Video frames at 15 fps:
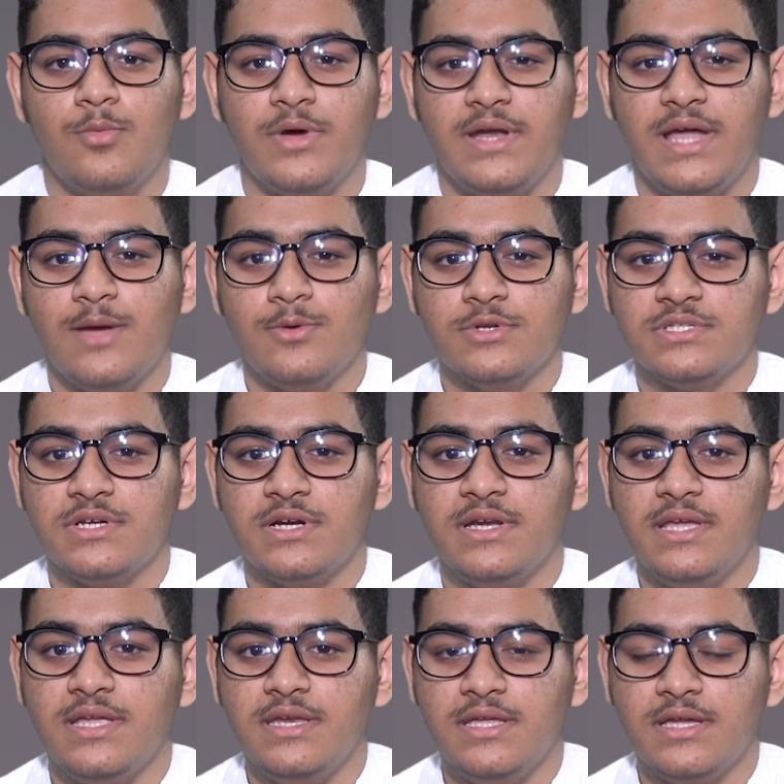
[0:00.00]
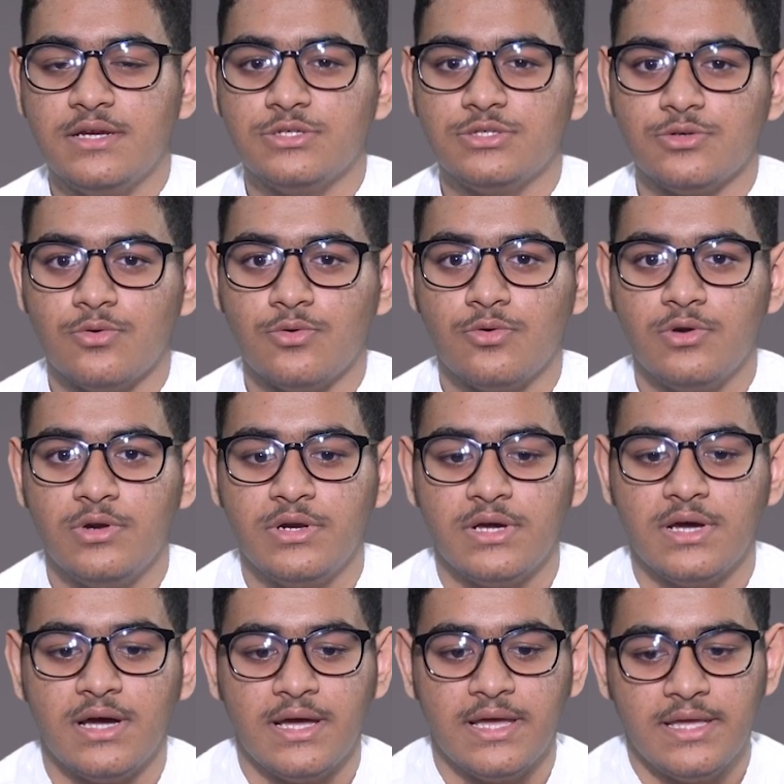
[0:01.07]
When I was 13 years old,
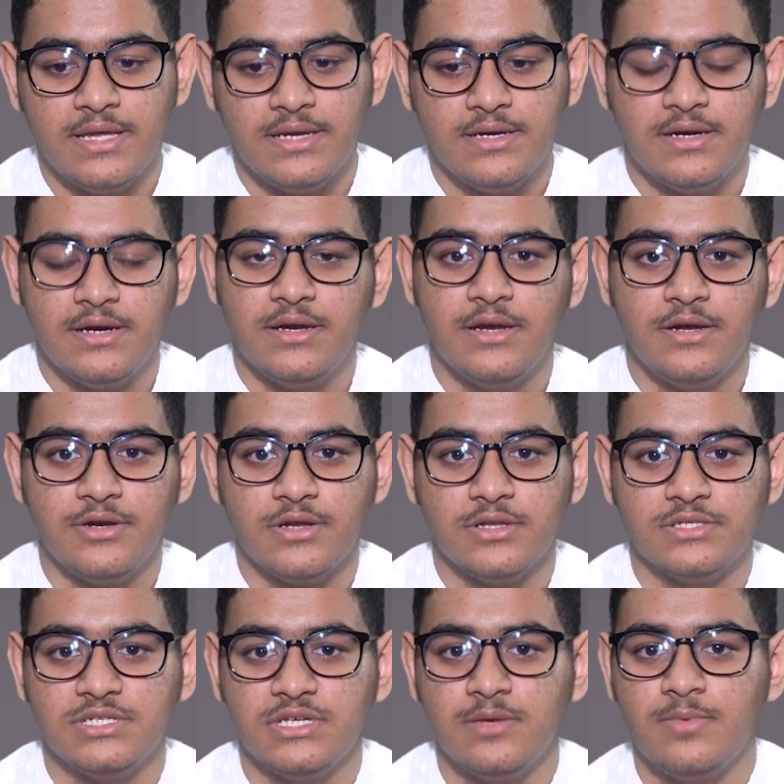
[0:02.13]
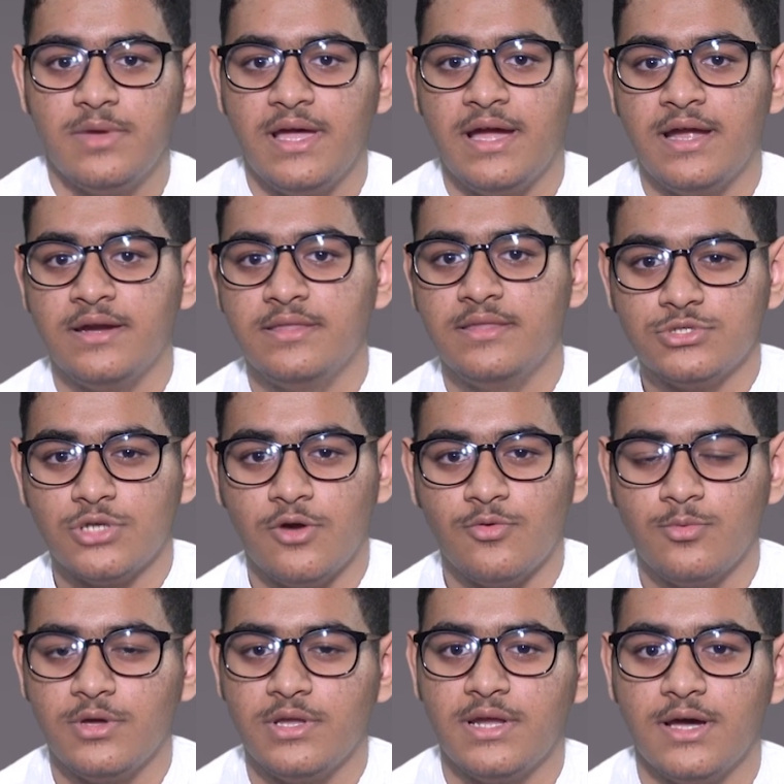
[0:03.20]
I did an internship at
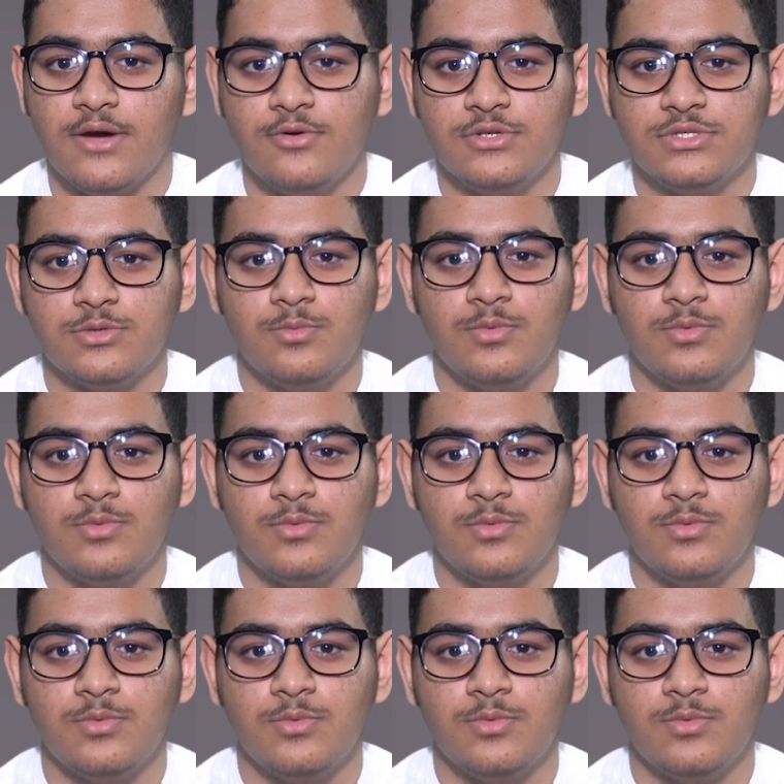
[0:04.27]
Software House